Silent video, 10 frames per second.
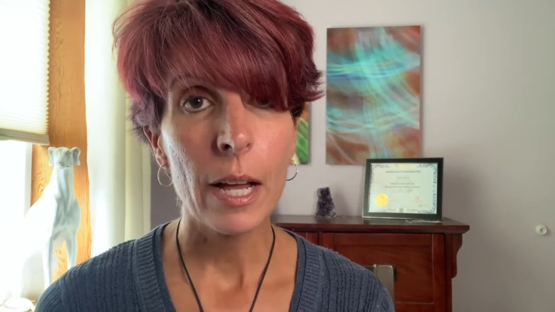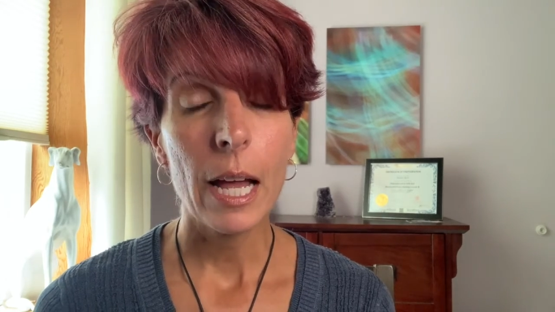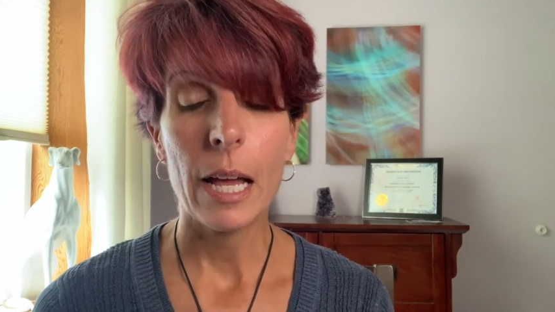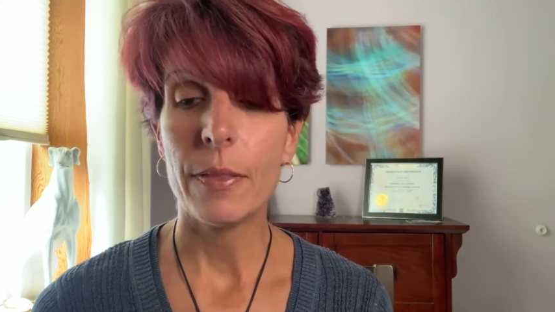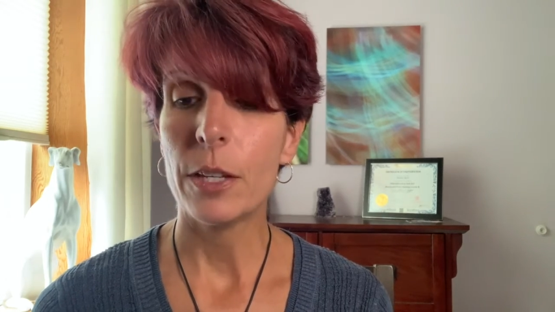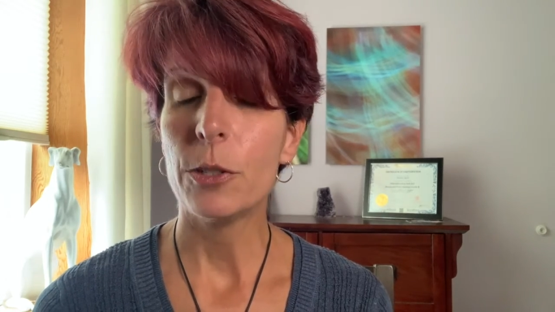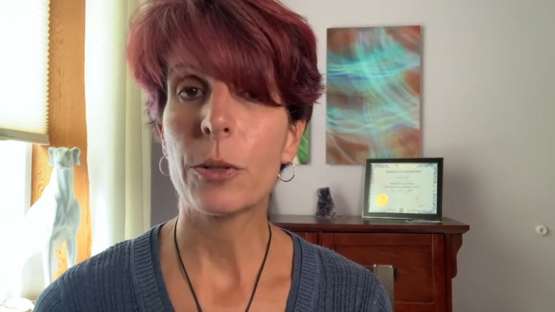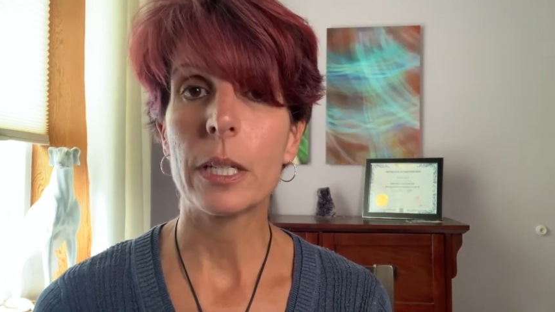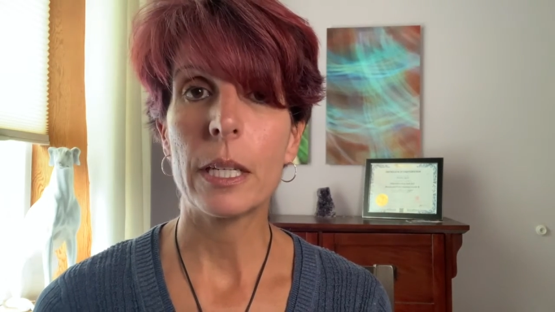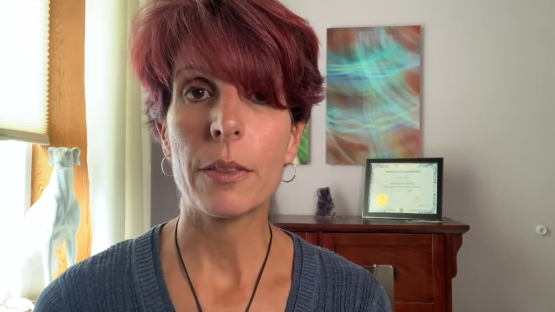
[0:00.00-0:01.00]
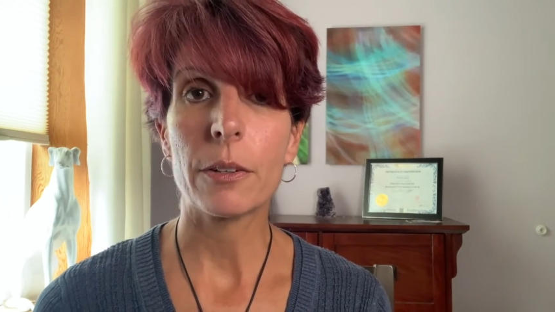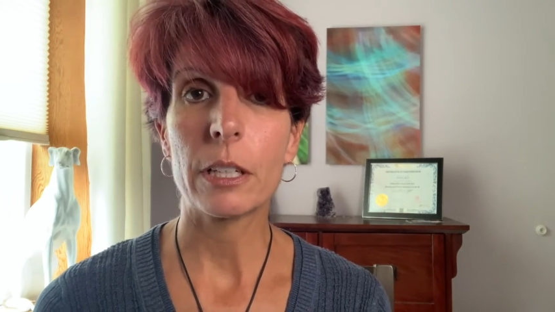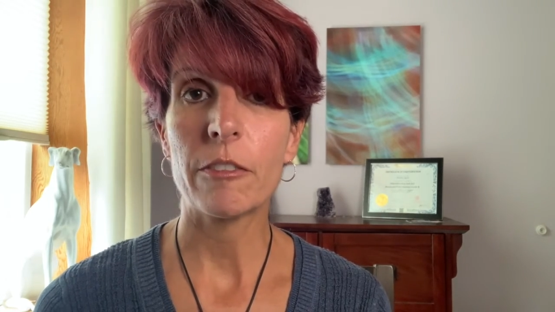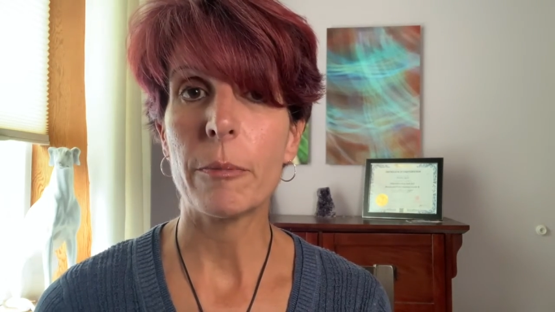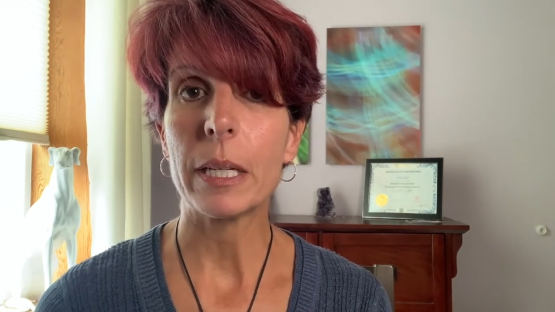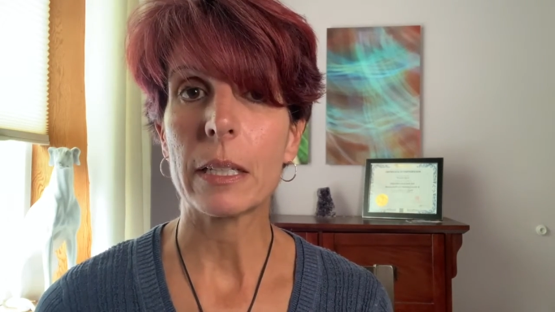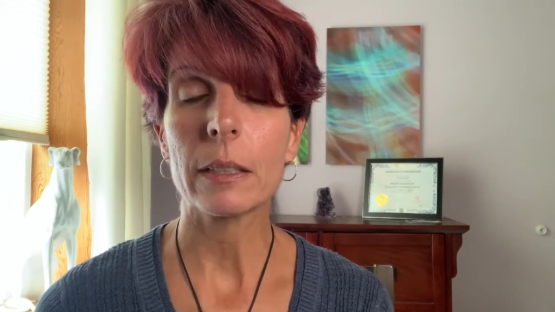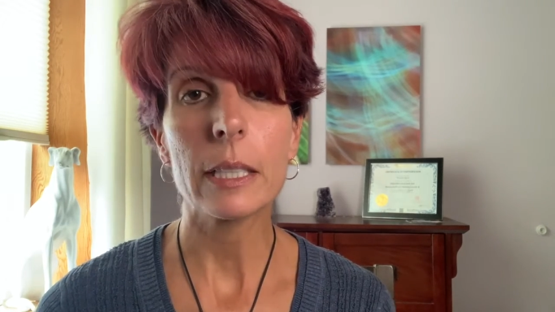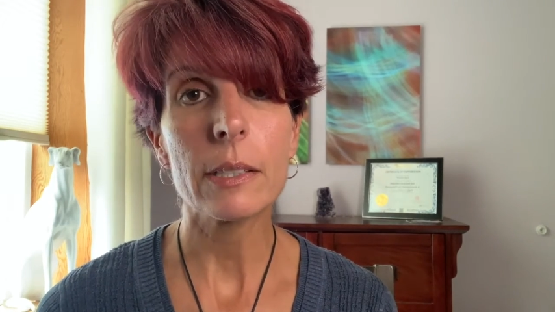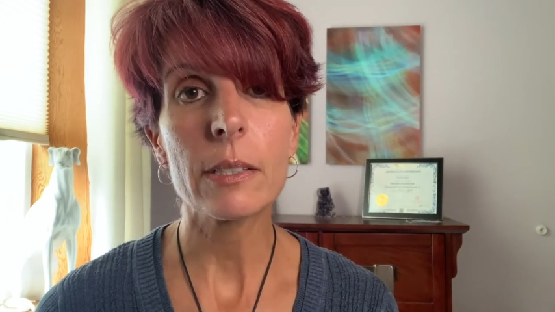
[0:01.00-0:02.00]
and then you could either give me a
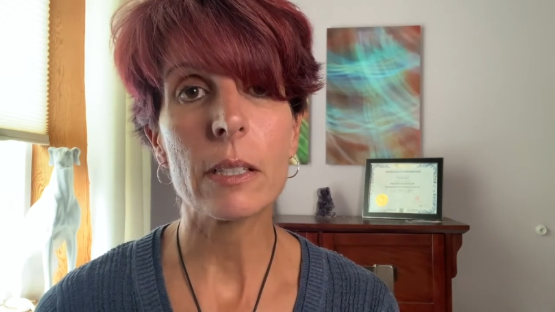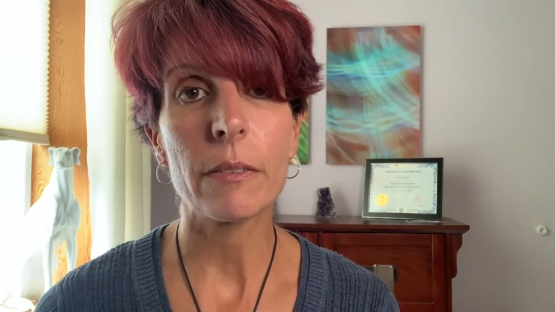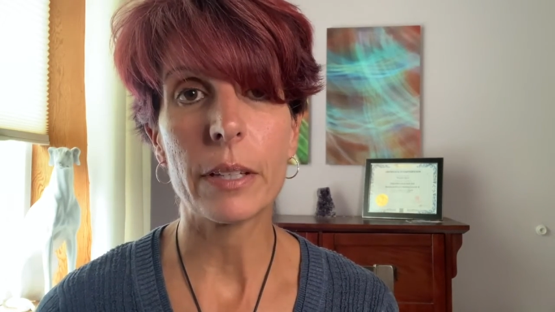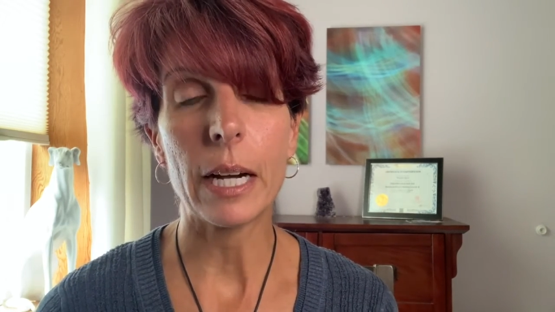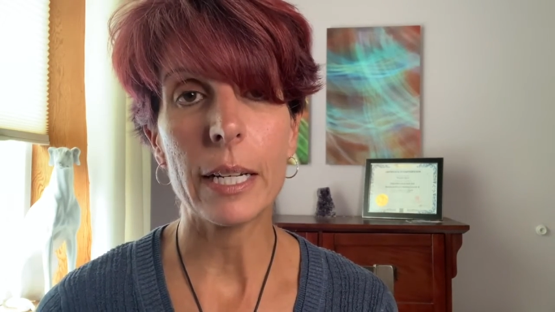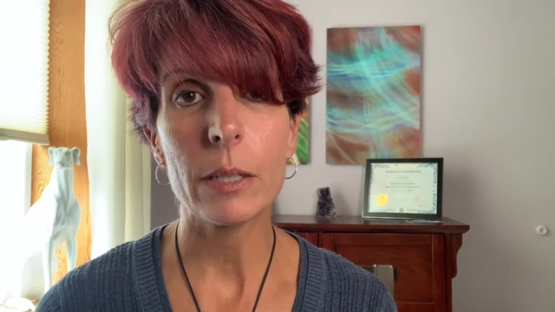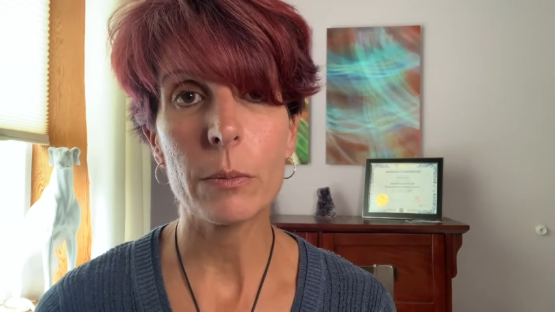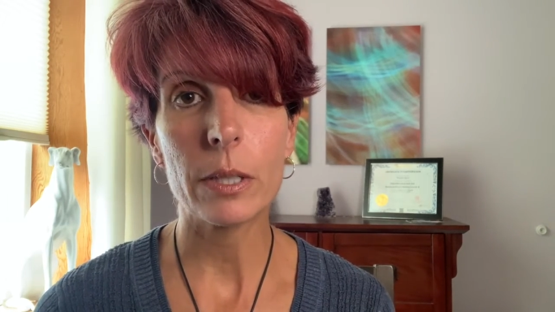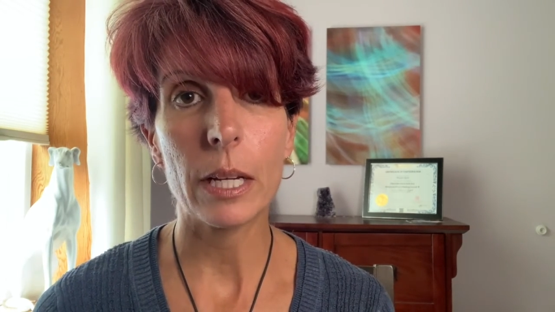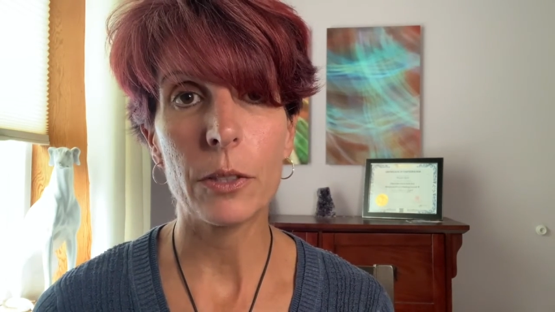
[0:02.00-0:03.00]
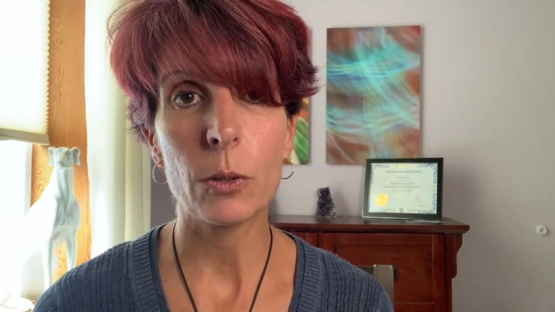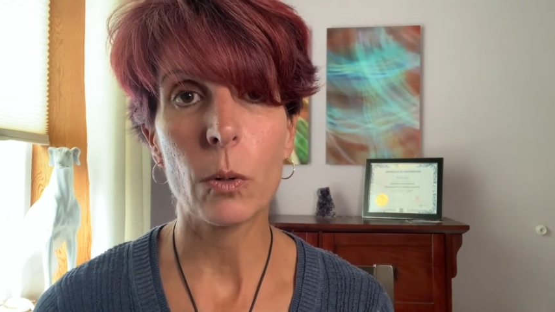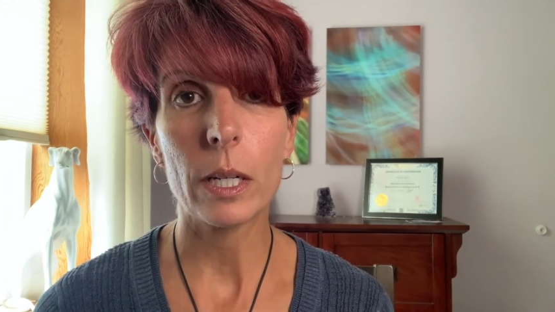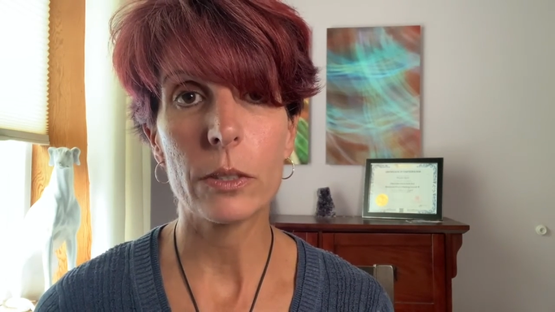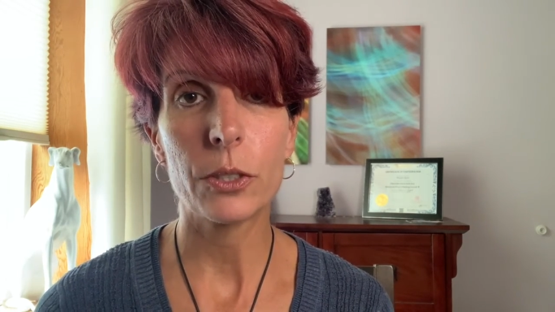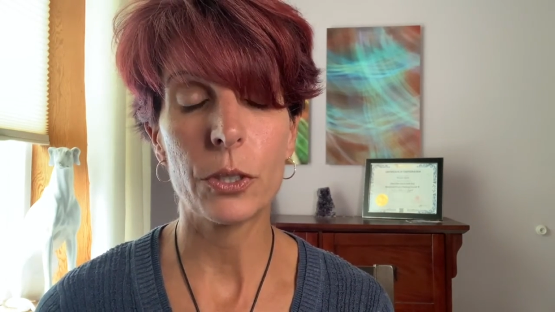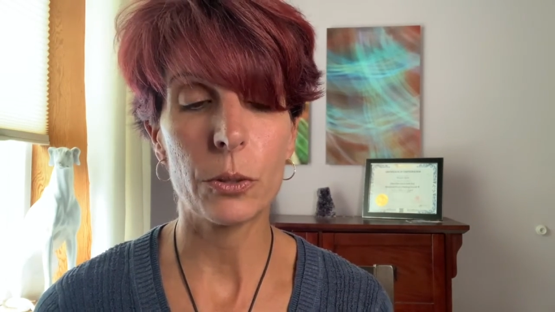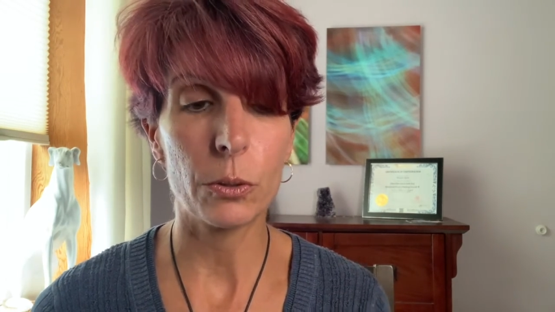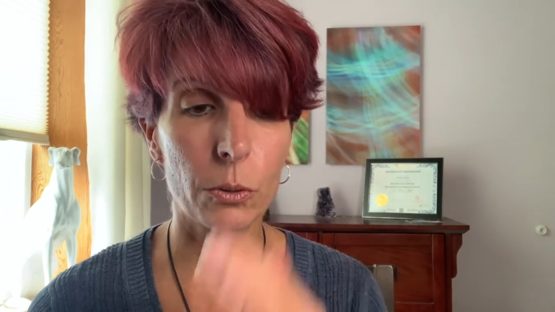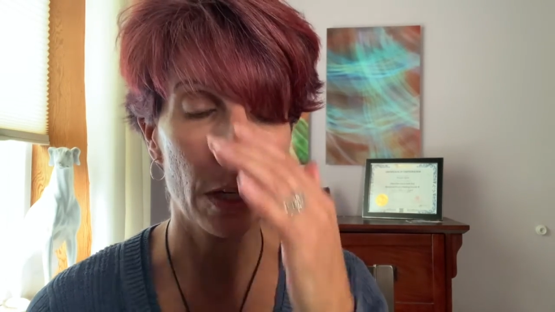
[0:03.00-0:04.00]
list of the items that you want
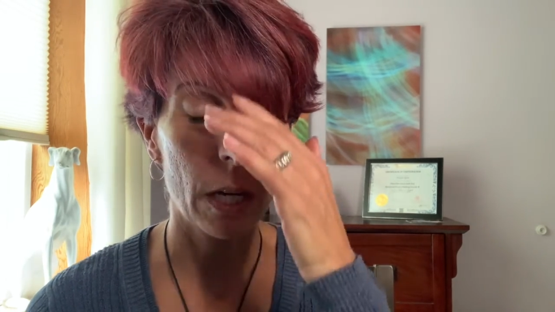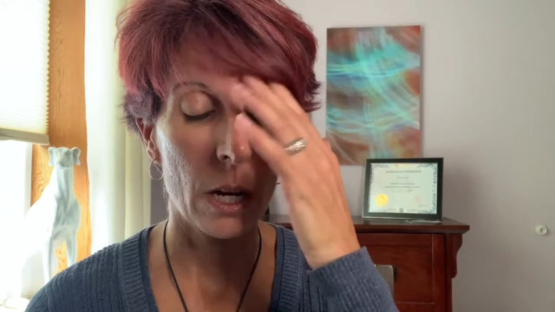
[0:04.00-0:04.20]
to